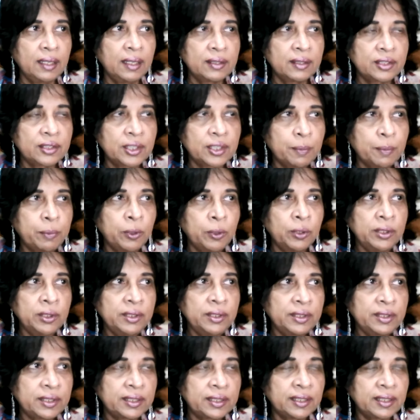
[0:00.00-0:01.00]

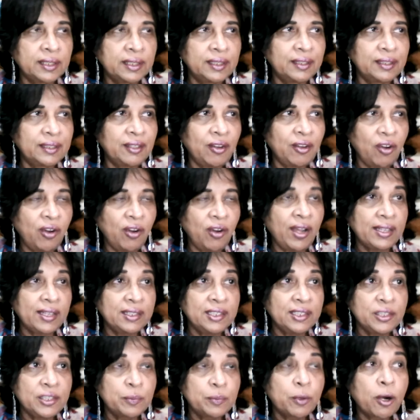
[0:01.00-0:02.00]
support or
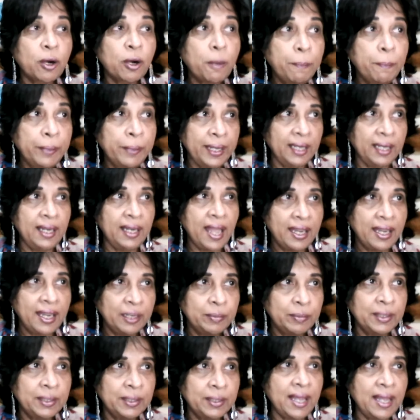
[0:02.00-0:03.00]
at least propel
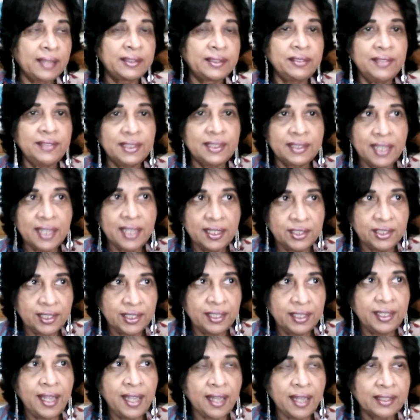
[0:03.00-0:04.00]
animal activists and
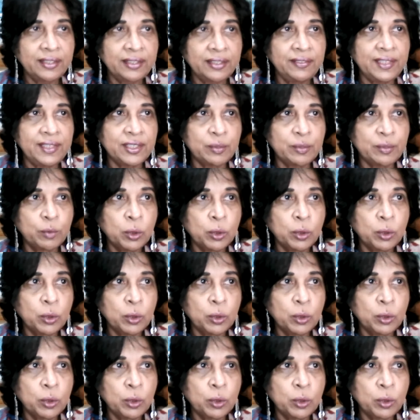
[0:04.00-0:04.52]
gender activists,